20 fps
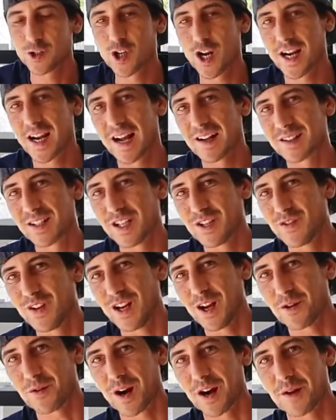Check out this
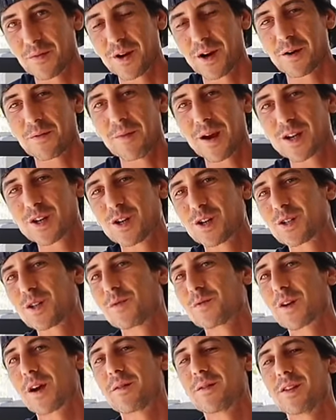video right up here. Make sure you
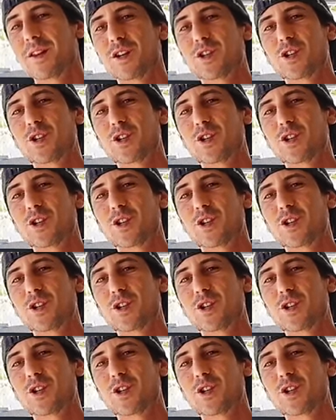subscribe to